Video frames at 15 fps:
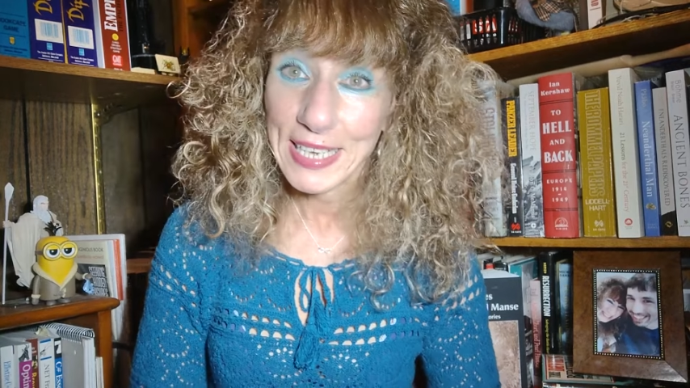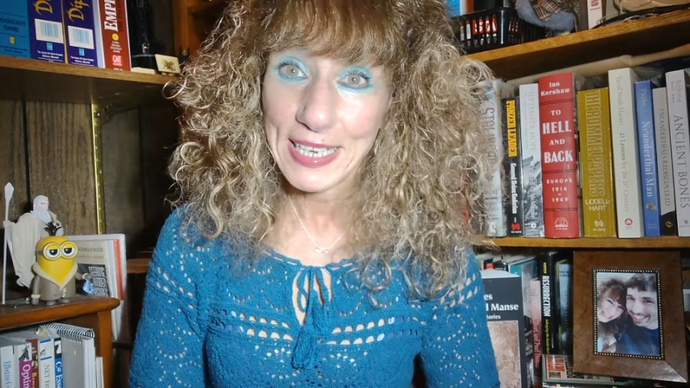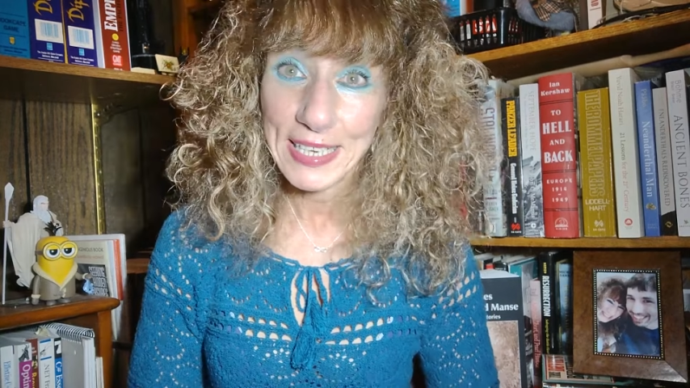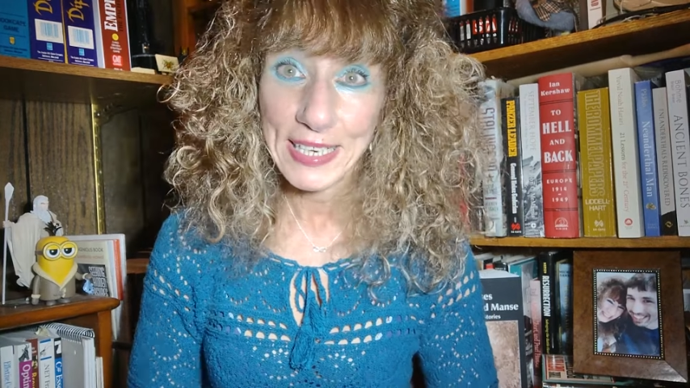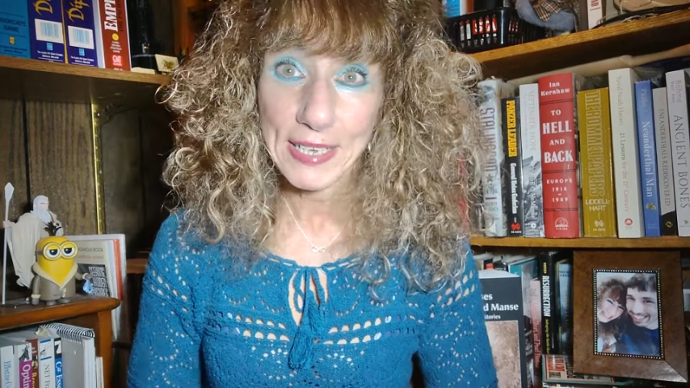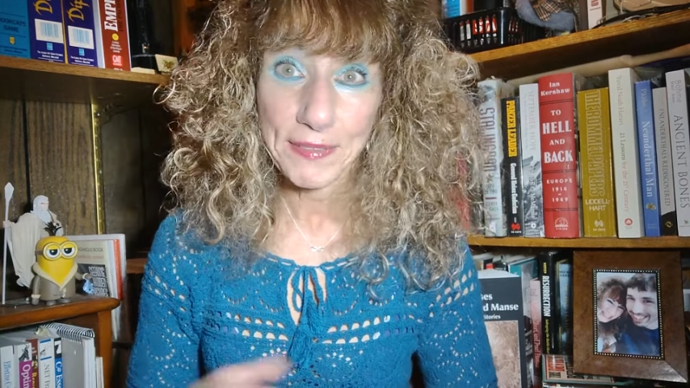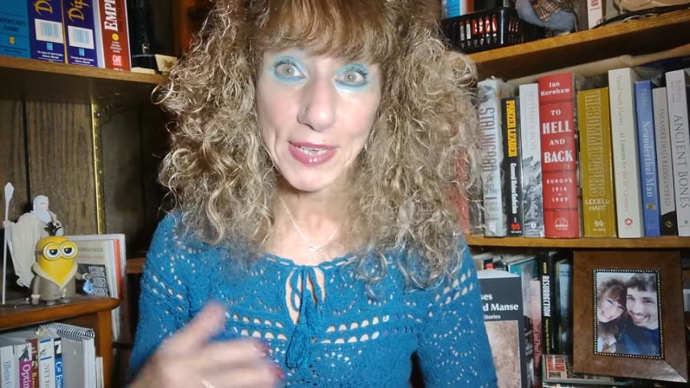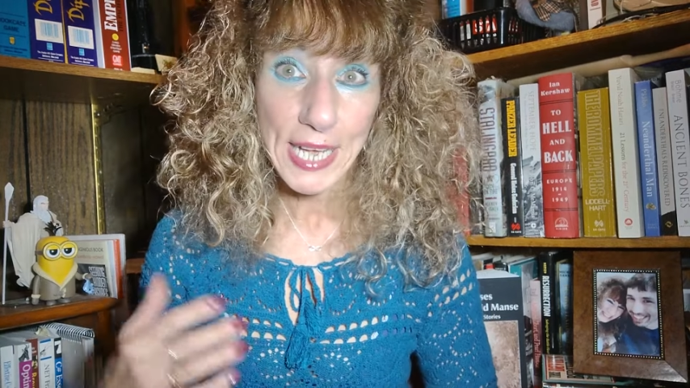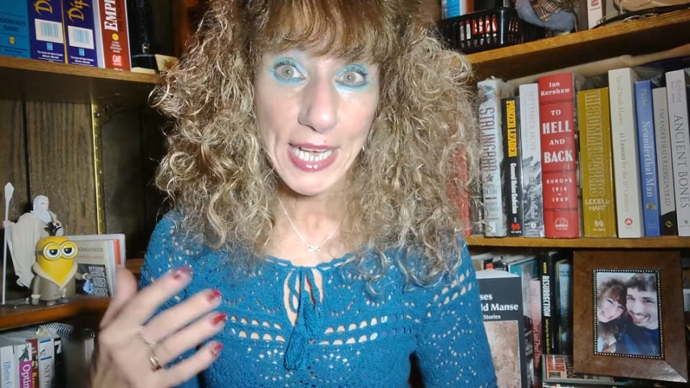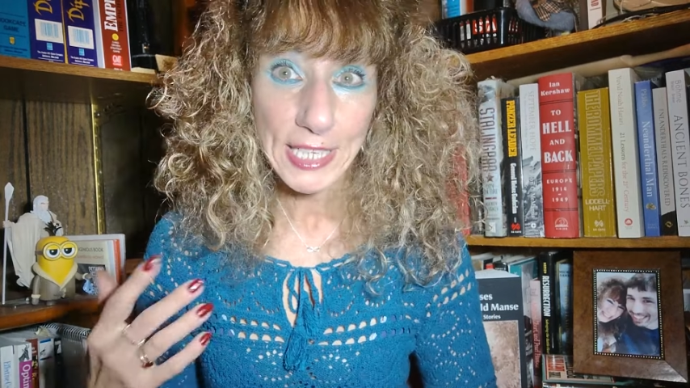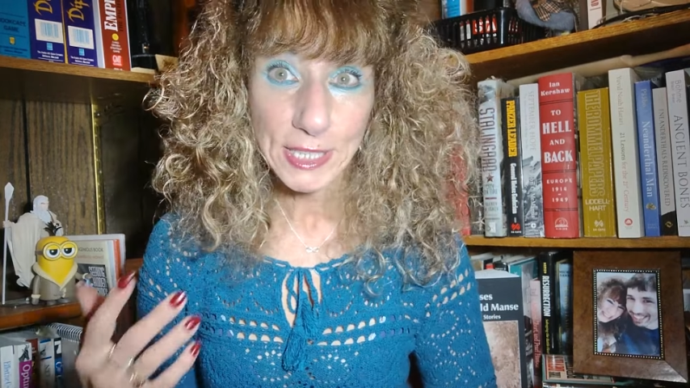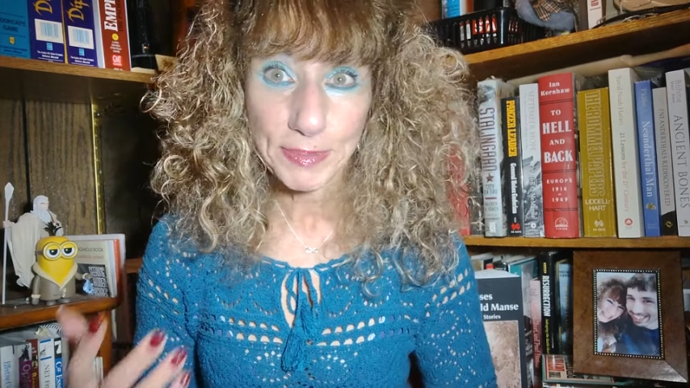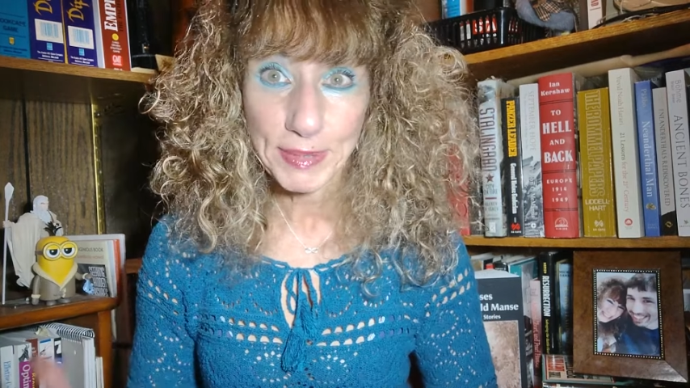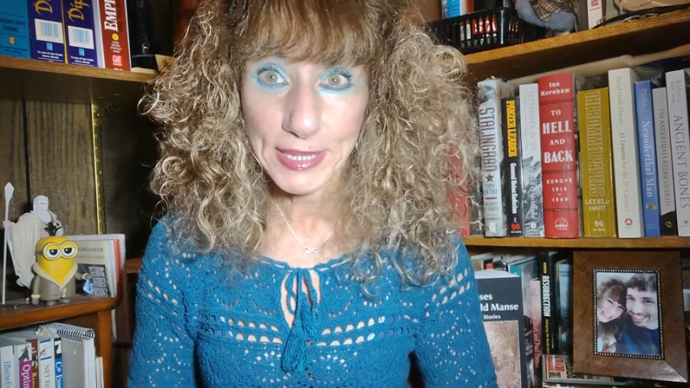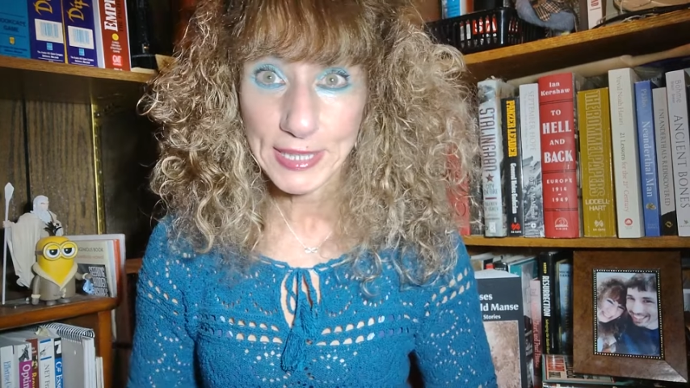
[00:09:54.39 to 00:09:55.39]
he never
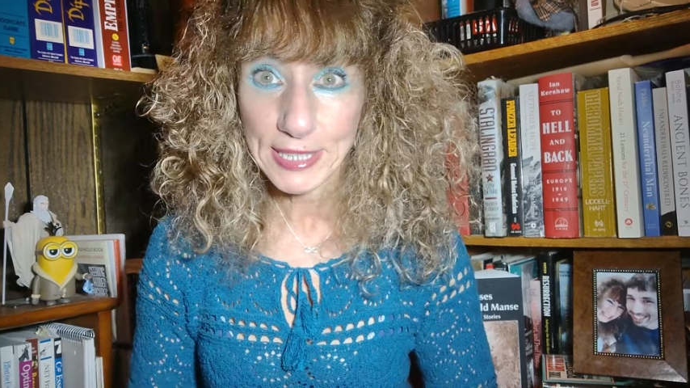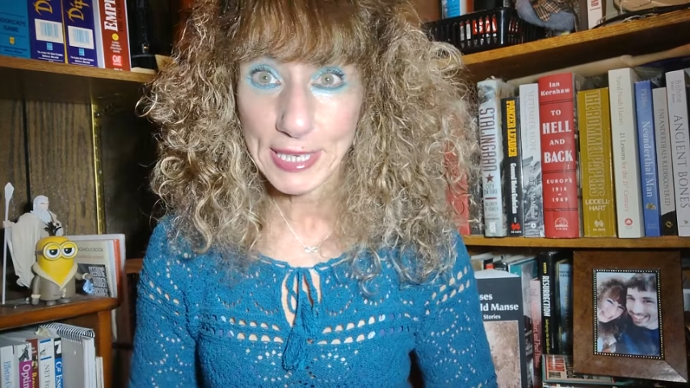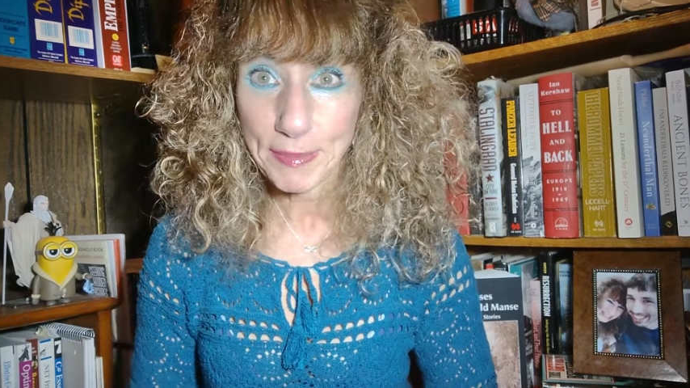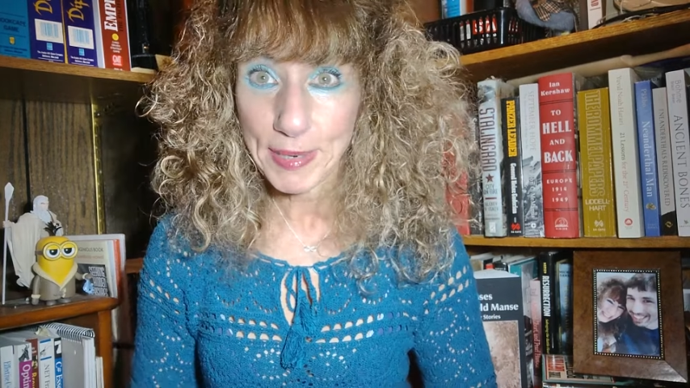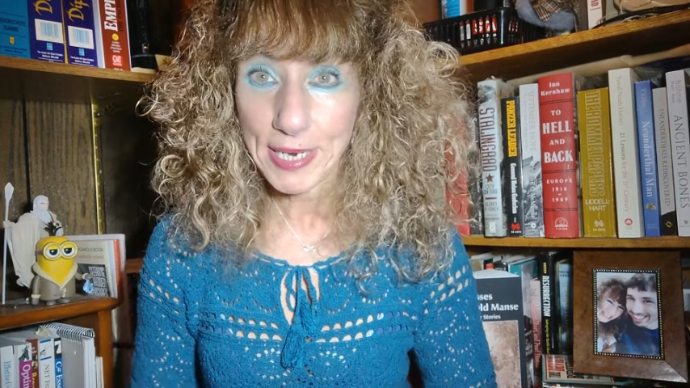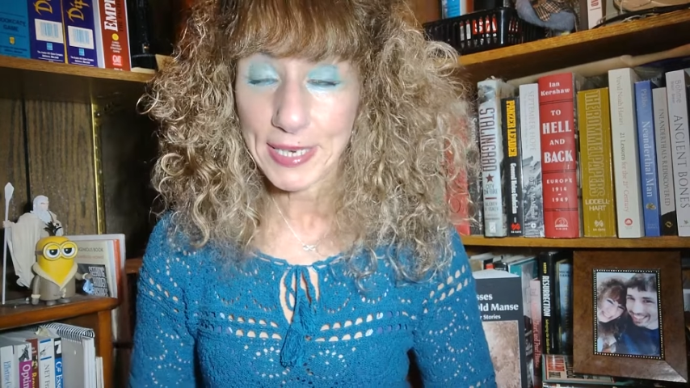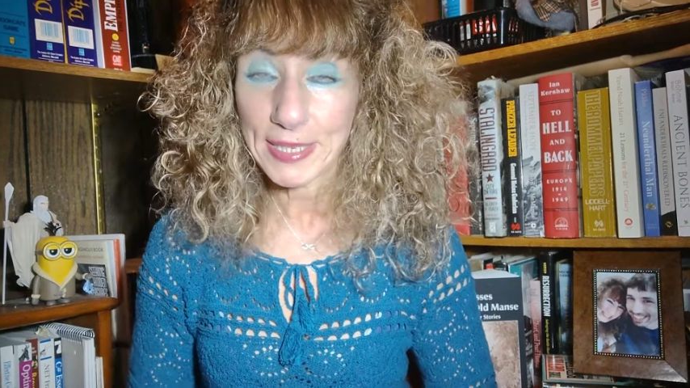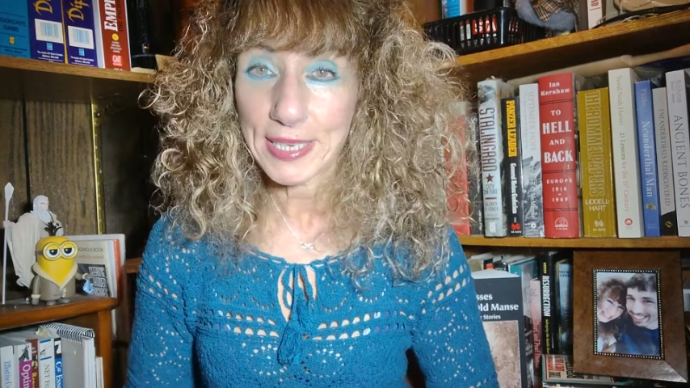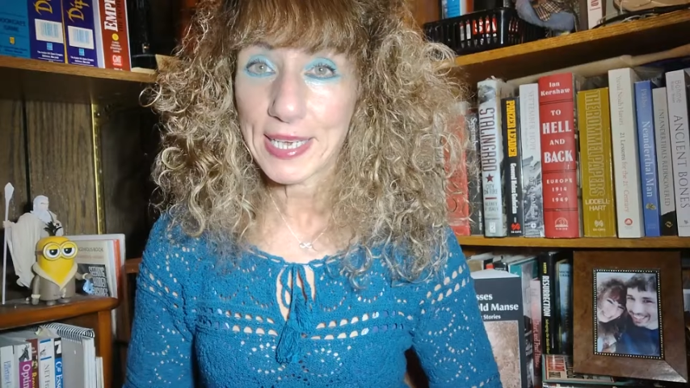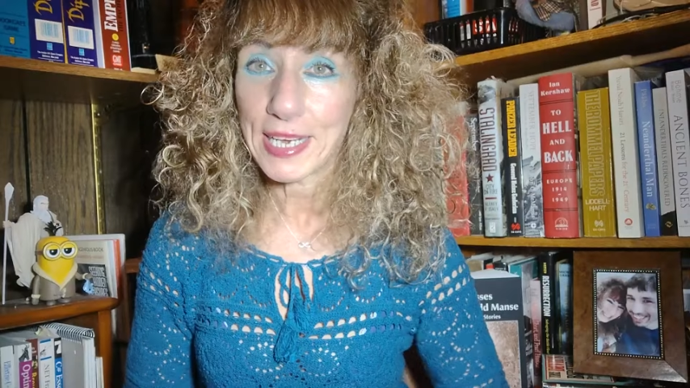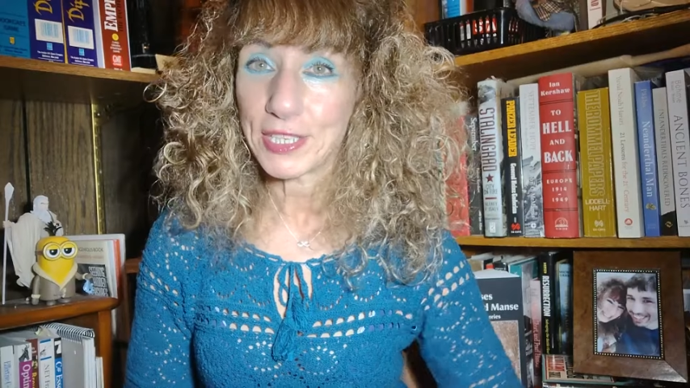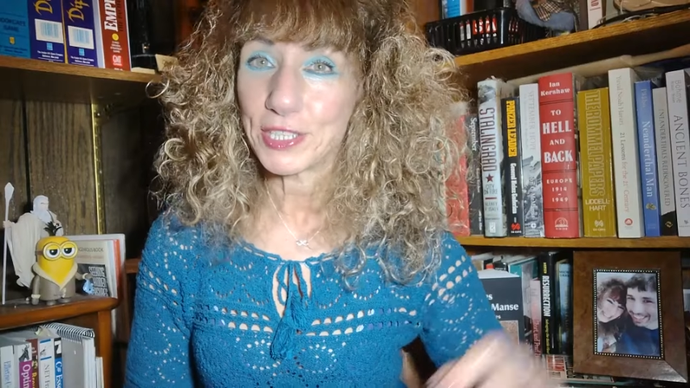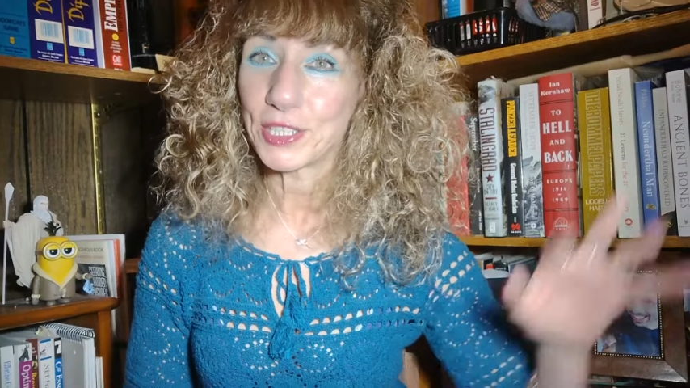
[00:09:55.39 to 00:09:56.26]
asked me to step out of the car.